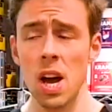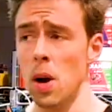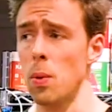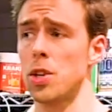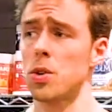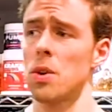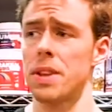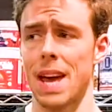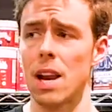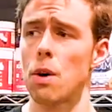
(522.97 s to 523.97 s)
We took on the
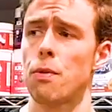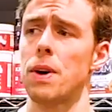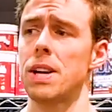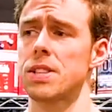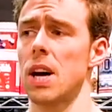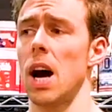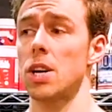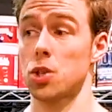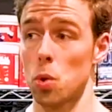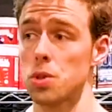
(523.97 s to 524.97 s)
CaloFit
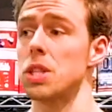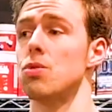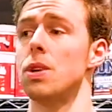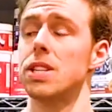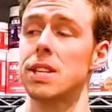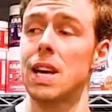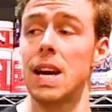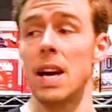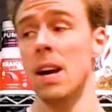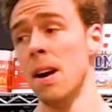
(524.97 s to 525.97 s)
sauces
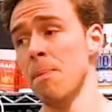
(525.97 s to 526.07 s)
recently.